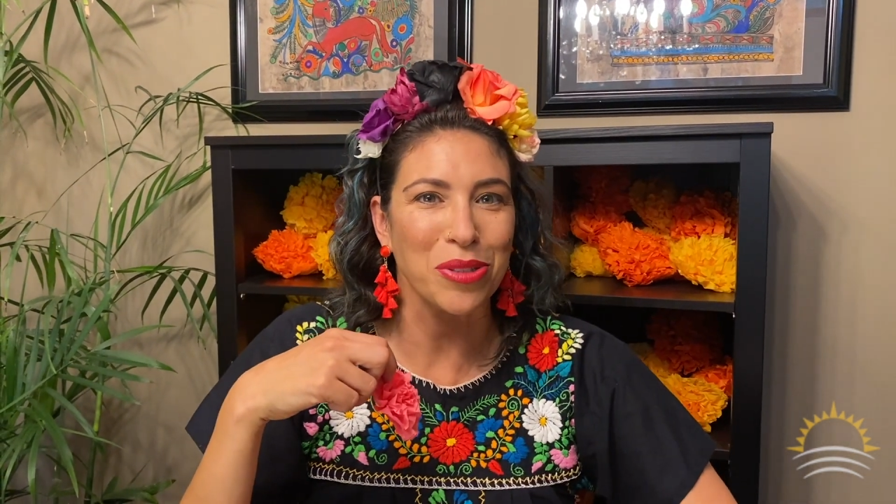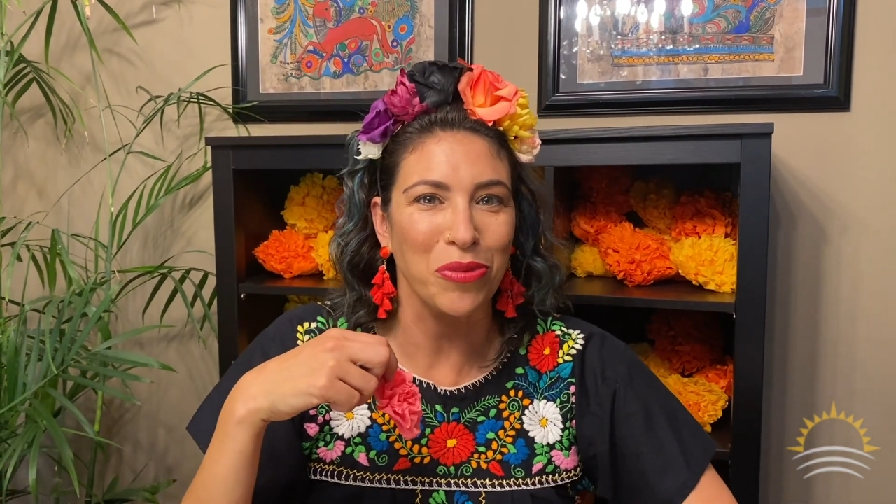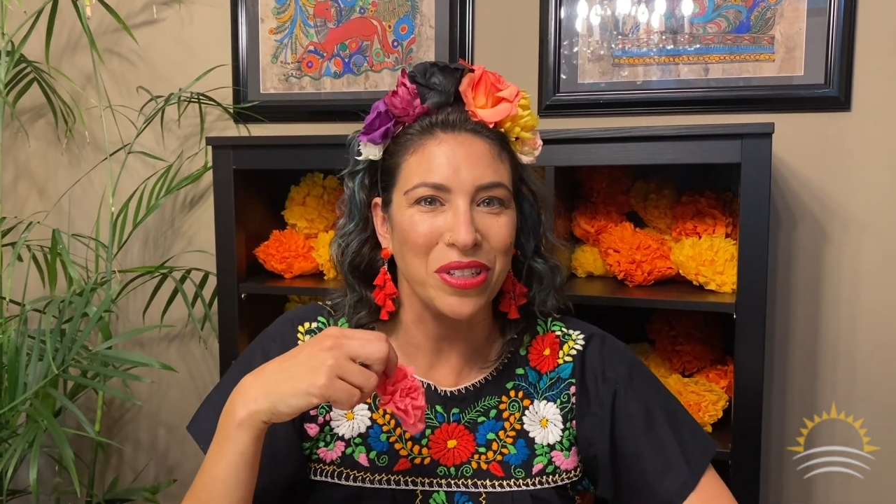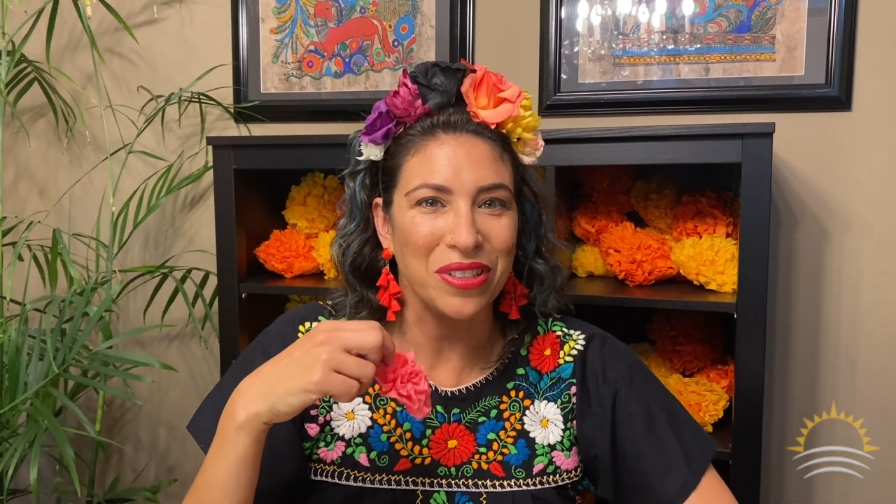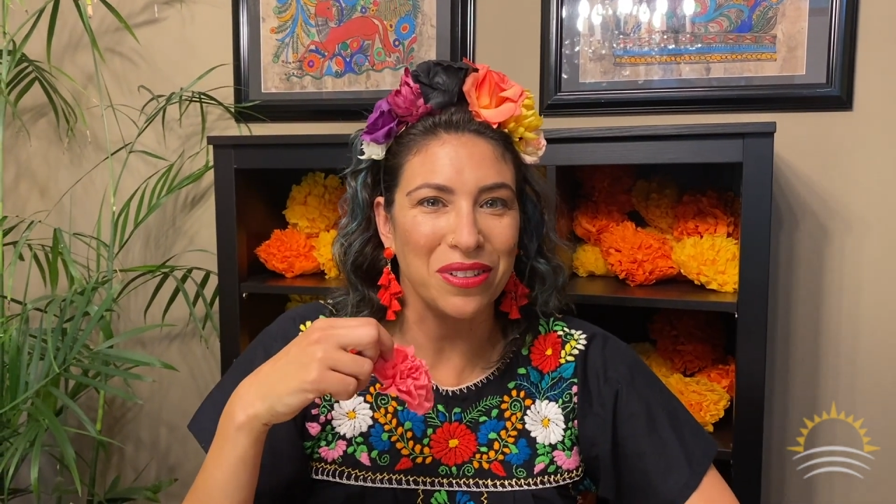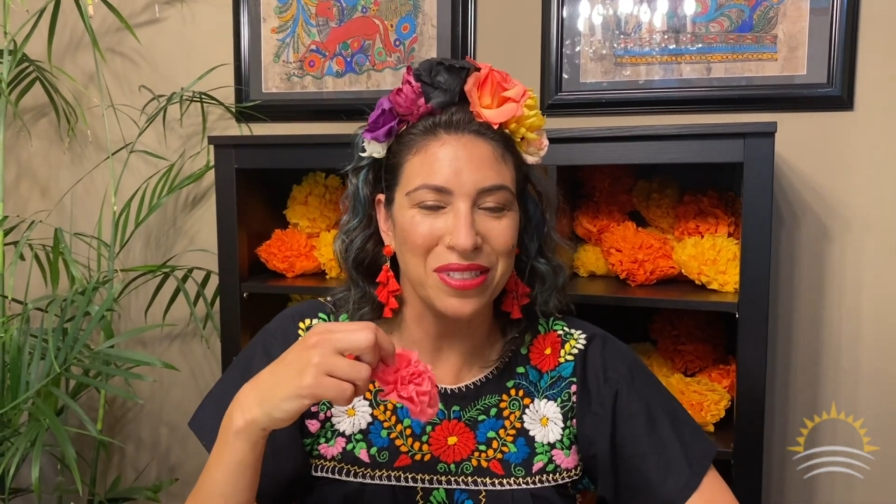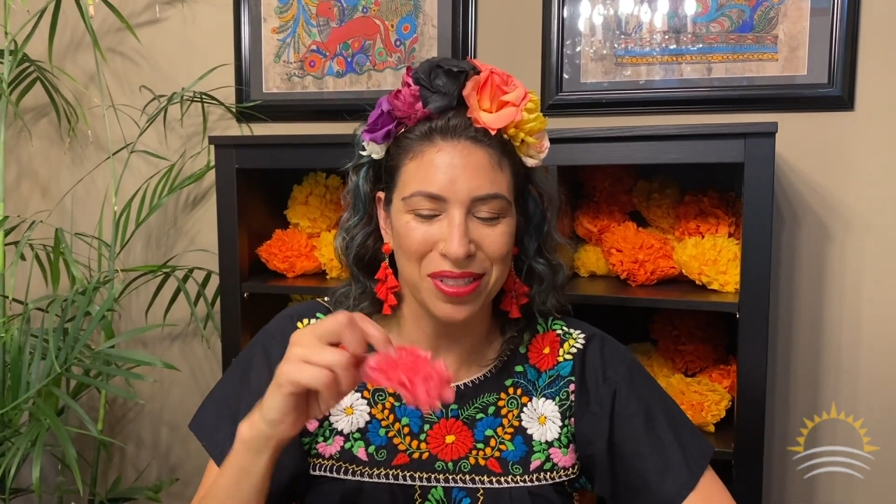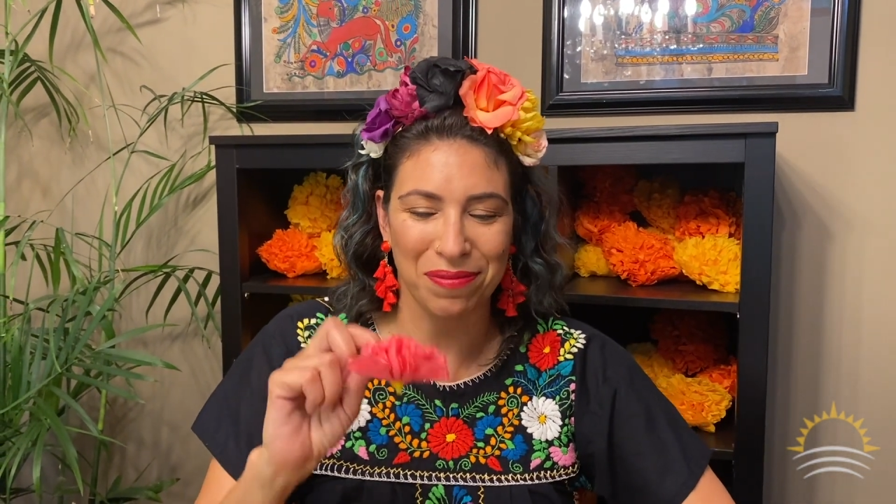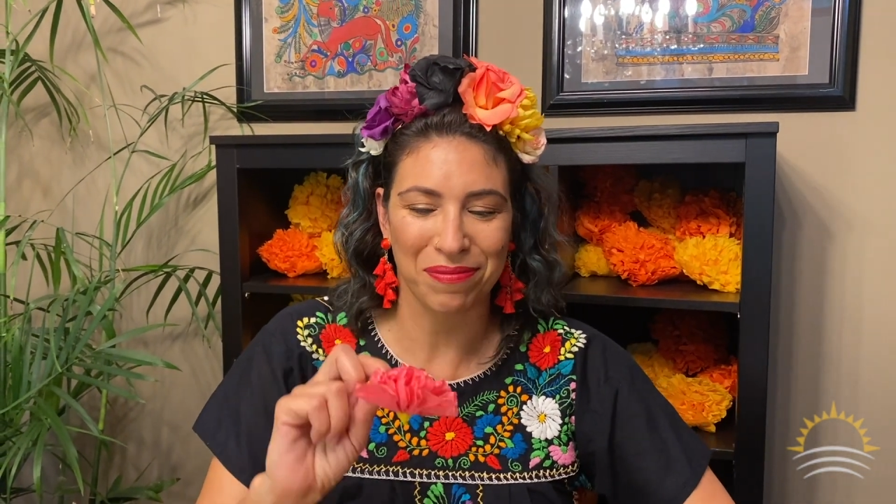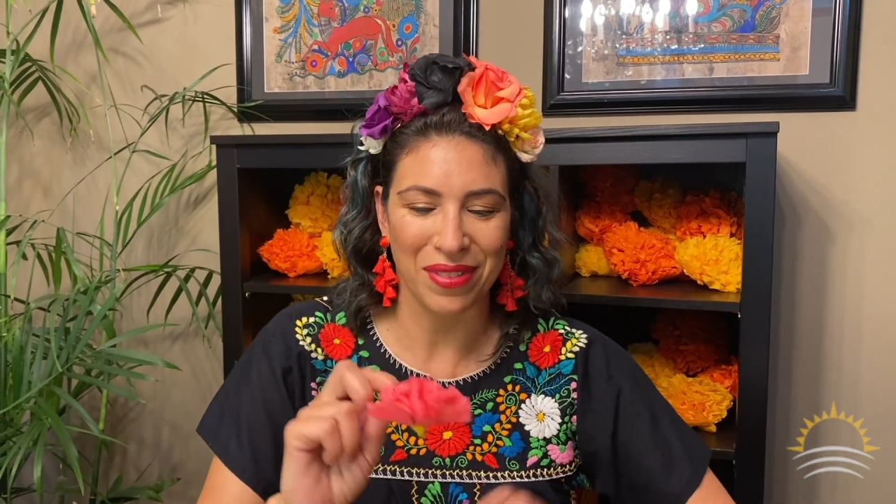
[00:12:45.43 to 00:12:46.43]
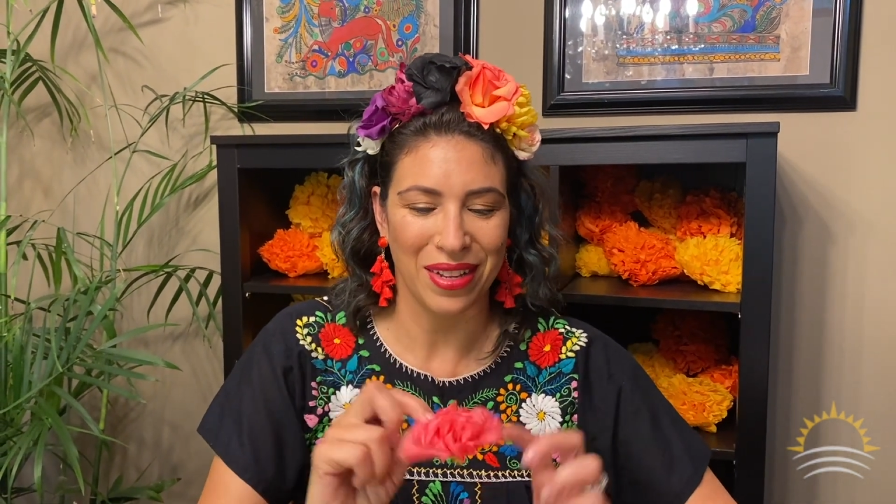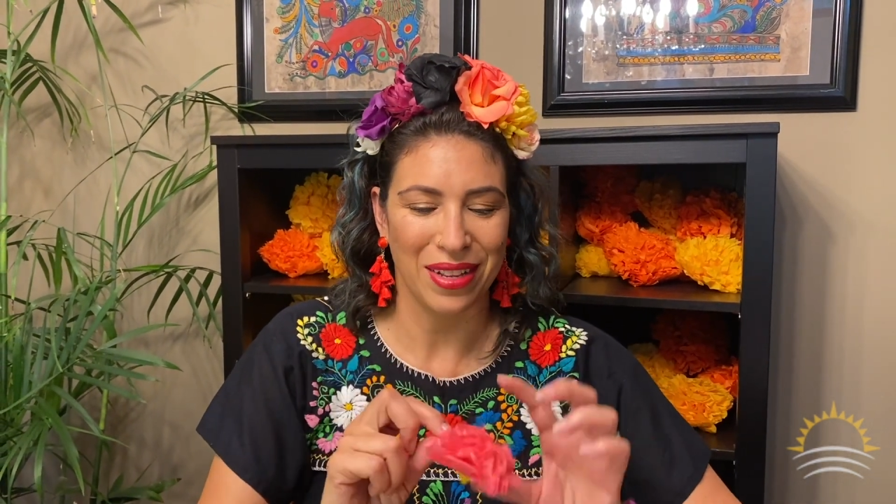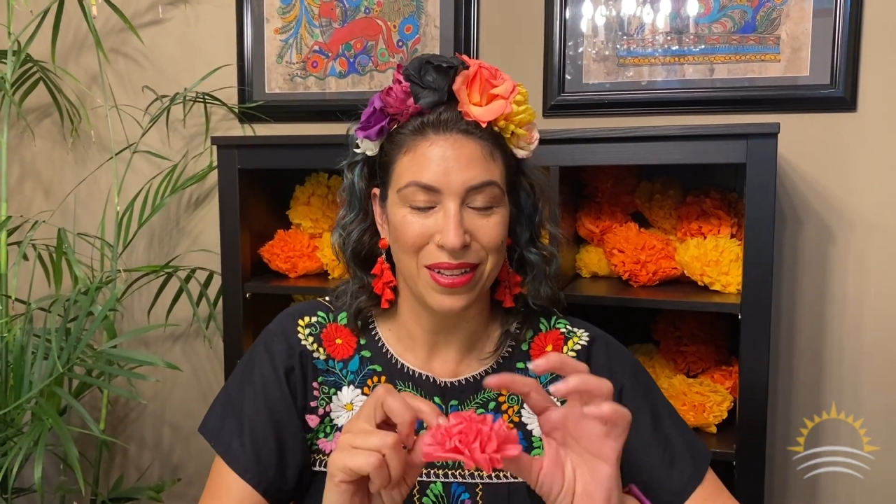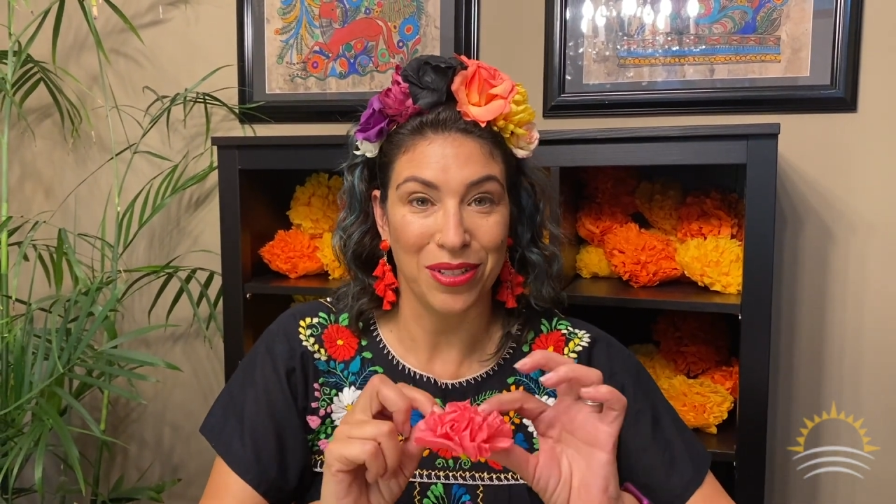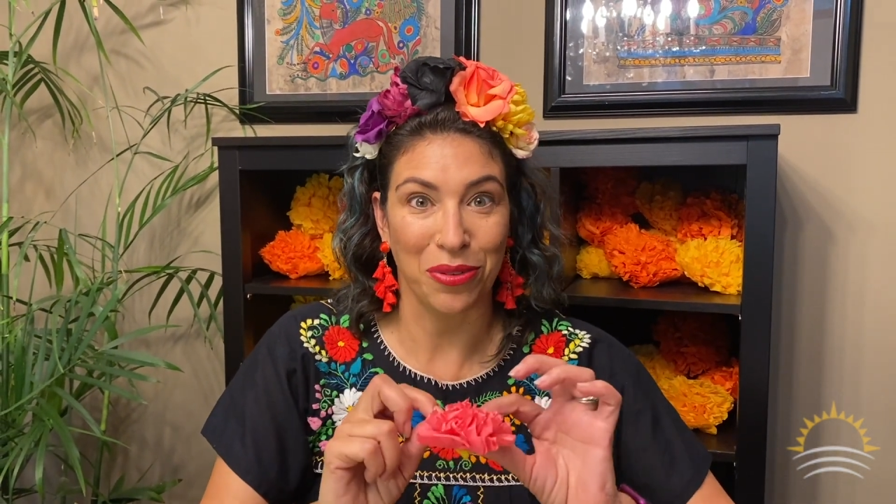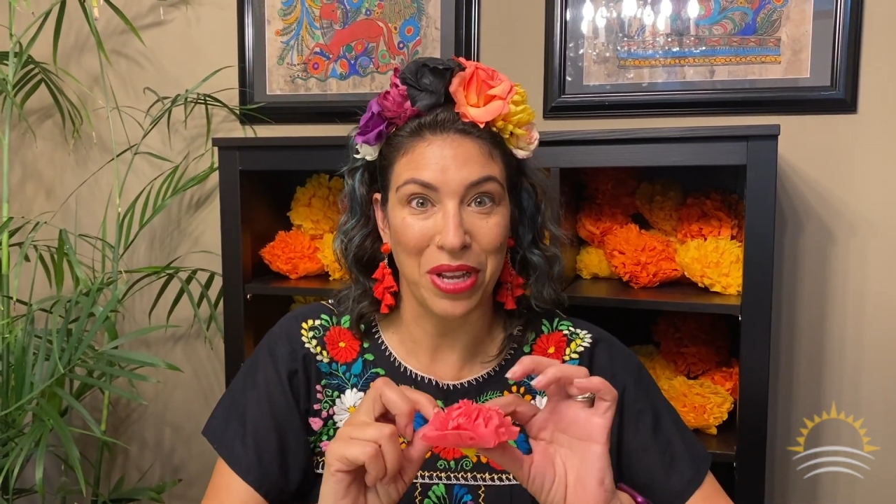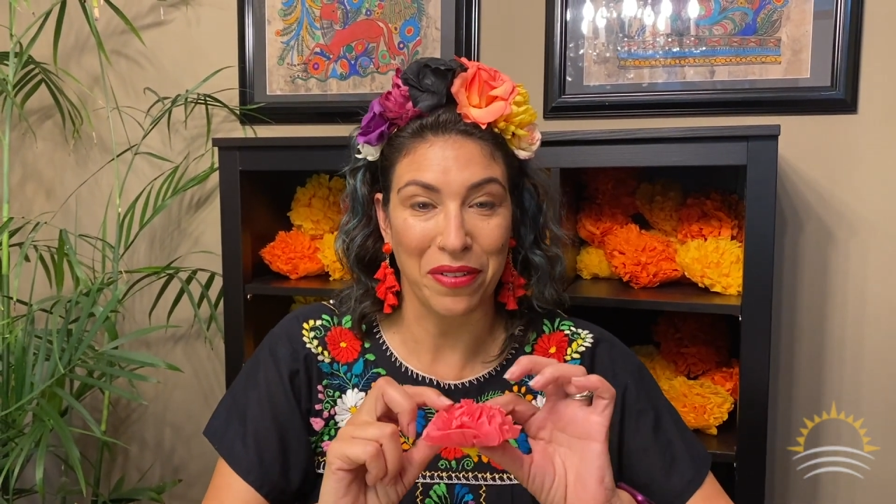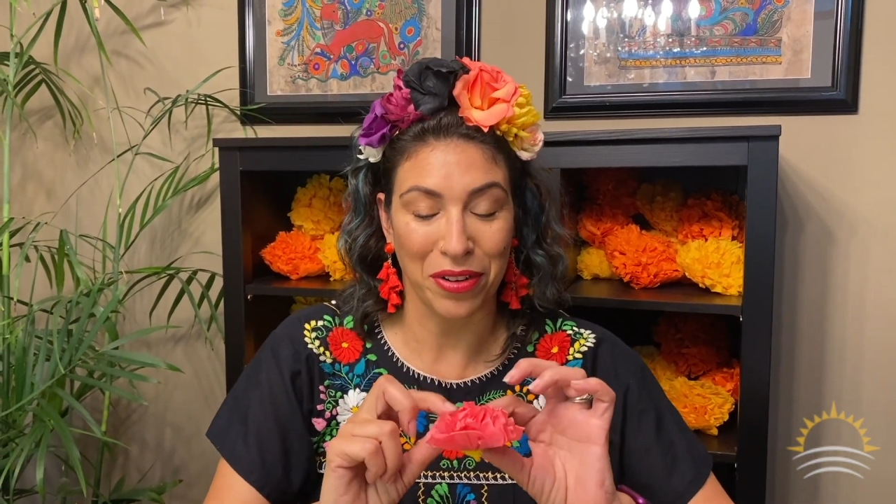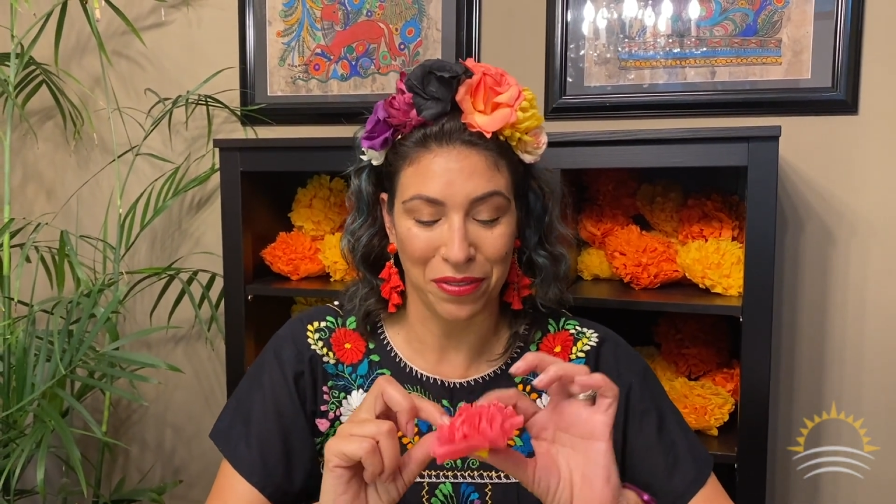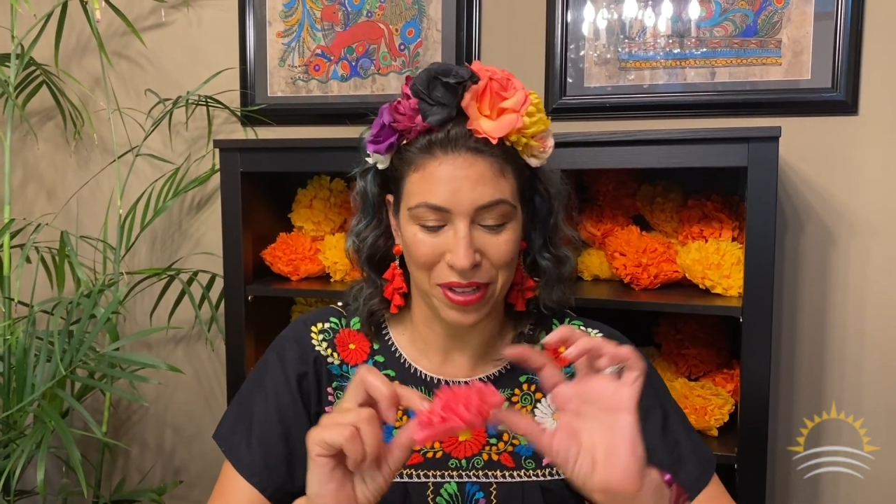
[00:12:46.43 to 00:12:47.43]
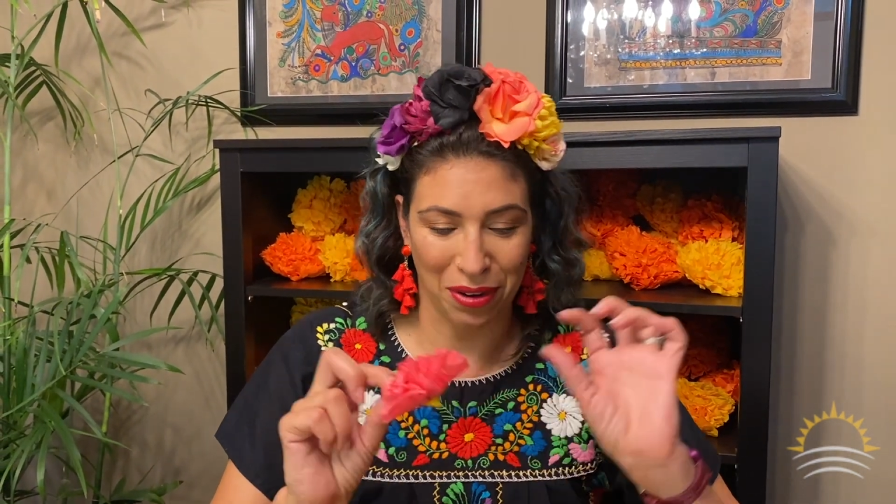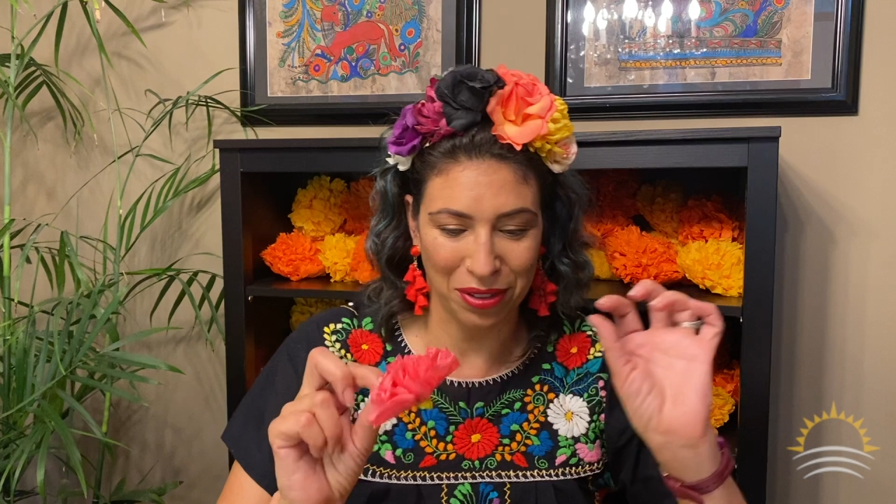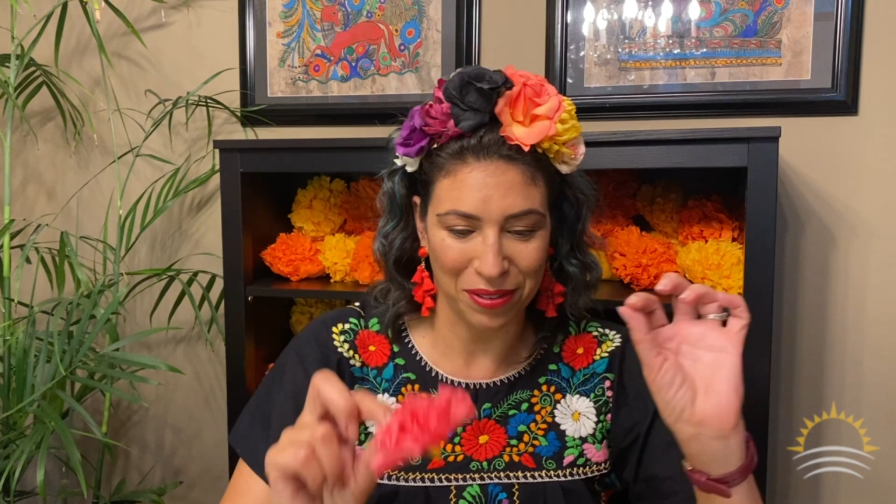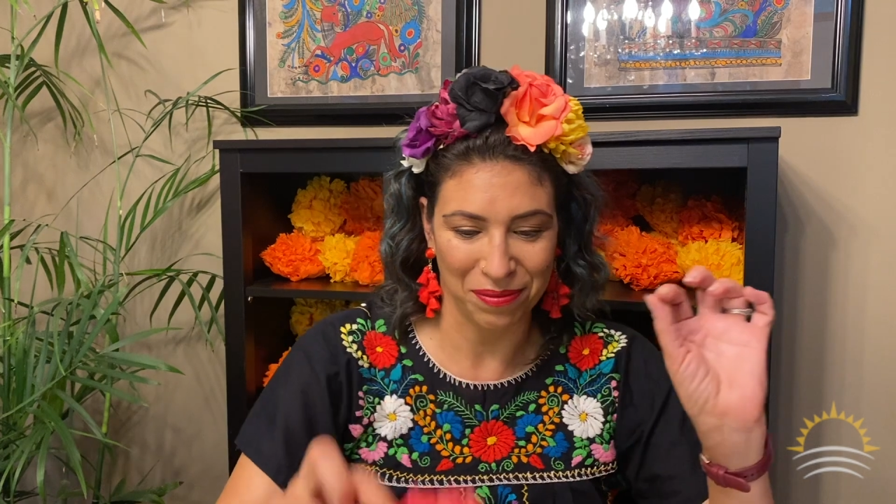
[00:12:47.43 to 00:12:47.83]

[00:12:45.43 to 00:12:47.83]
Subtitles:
Muertos. So we have our flower.